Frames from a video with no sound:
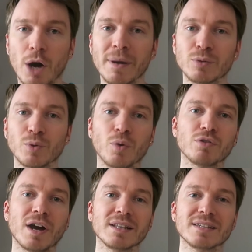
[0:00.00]
comment with all
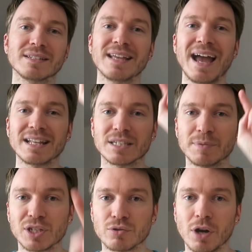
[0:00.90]
your answers, and
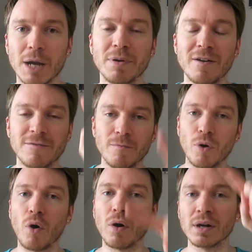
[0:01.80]
subscribe for
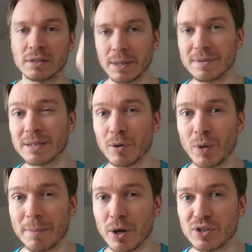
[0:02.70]
more
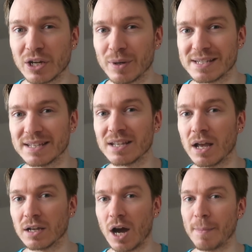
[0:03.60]
WWE emoji quizzes
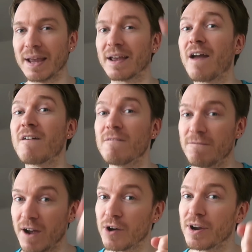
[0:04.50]
coming
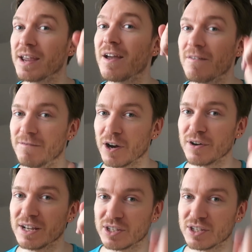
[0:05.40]
very, very